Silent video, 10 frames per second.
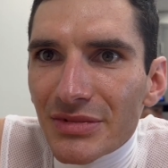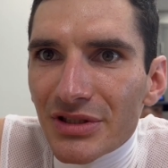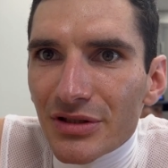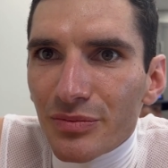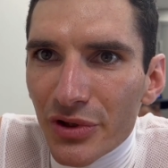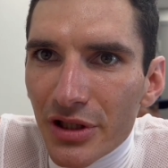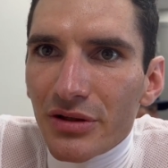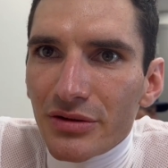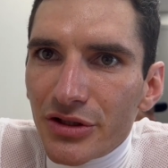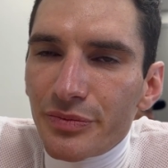She's pretty
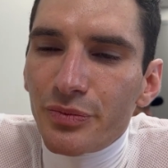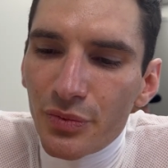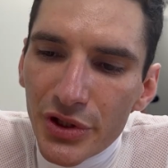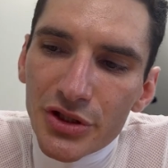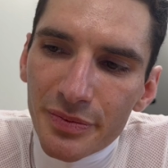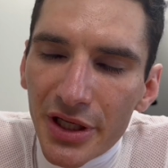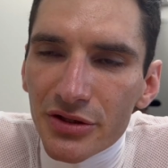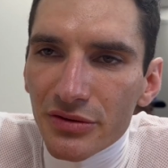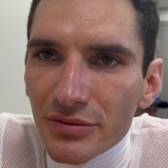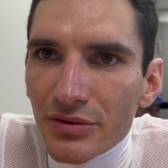good, she's pretty
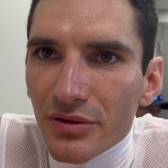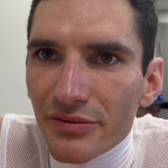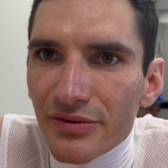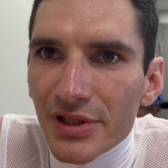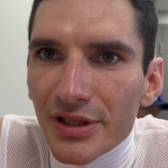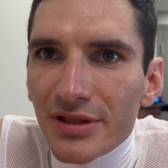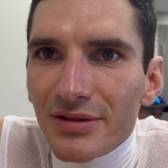special, really.